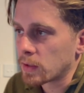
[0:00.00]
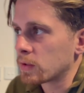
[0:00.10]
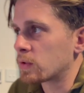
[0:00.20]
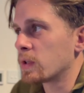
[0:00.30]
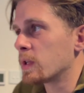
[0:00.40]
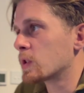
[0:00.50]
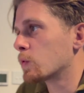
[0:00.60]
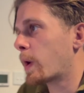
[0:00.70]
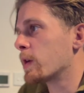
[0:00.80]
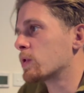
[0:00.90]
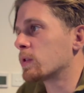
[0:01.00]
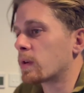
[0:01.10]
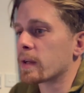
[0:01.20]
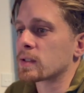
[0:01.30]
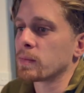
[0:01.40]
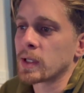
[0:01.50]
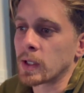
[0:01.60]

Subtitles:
3 reasons why you should trust me,